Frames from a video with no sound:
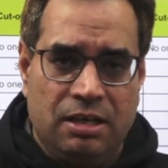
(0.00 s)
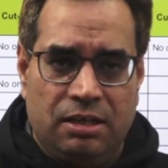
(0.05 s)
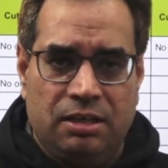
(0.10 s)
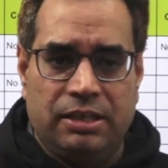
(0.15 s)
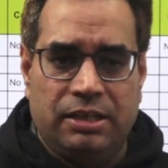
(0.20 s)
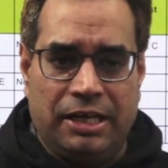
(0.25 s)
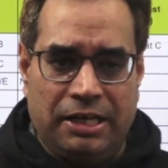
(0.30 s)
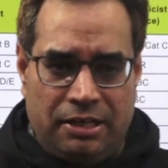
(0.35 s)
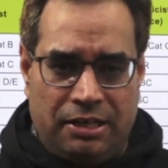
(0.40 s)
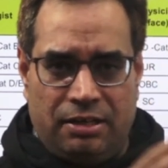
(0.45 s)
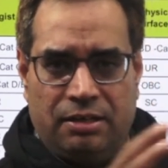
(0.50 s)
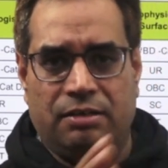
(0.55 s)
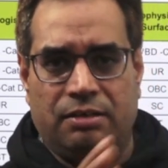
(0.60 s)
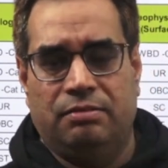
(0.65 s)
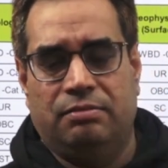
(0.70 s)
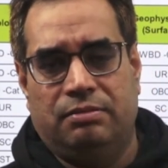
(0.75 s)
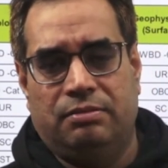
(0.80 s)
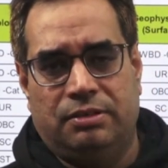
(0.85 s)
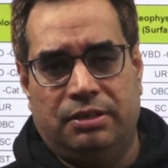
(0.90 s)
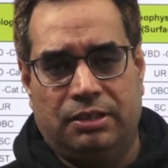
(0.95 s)
the,
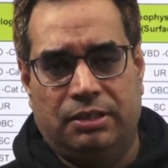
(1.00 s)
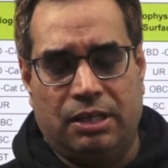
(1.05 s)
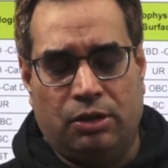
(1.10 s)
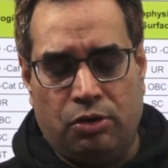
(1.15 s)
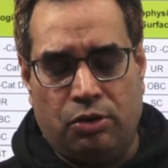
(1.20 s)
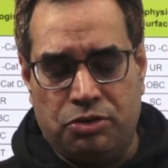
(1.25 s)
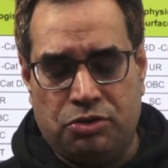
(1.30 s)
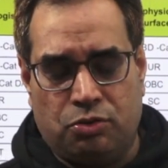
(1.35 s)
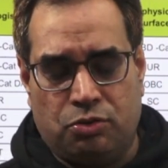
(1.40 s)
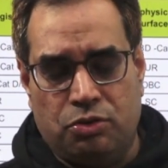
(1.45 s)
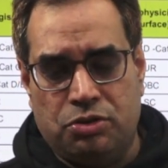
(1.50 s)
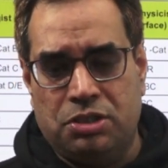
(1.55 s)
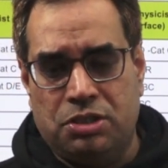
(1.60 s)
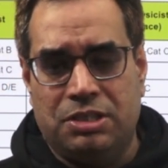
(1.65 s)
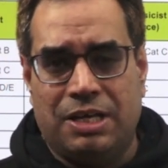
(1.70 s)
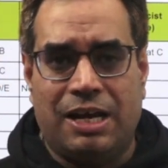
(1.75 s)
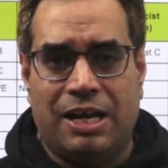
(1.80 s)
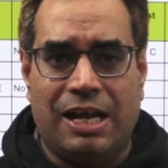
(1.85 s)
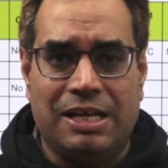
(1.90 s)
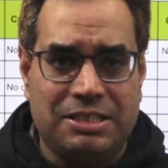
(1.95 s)
uh, the, the questions
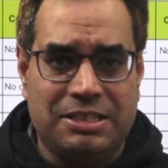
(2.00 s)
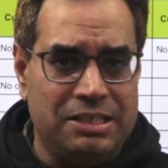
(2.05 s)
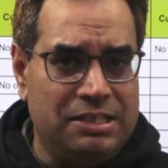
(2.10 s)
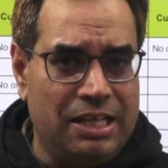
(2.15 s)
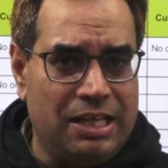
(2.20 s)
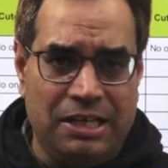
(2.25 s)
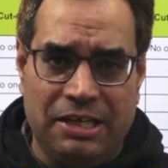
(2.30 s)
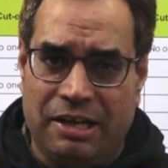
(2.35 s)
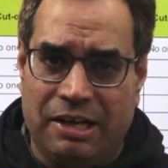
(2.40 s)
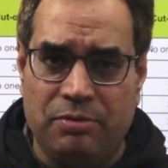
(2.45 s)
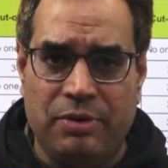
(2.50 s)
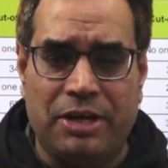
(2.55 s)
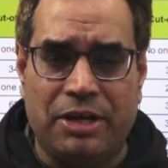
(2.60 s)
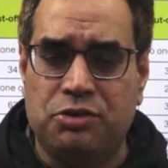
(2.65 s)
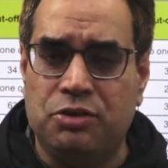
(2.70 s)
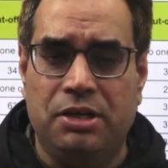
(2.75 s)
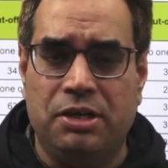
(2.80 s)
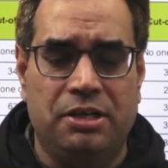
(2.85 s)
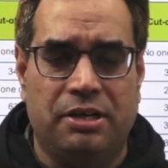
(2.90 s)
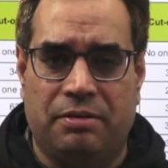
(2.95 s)
are asked in the interview
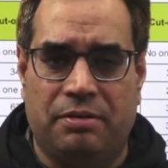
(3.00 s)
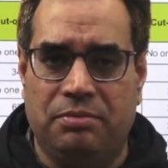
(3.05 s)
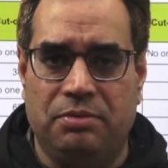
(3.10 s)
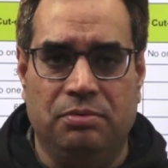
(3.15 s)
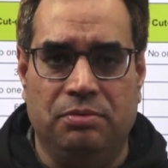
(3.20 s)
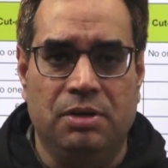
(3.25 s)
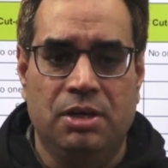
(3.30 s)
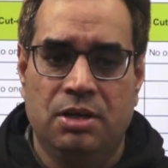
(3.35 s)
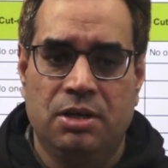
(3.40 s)
actual interview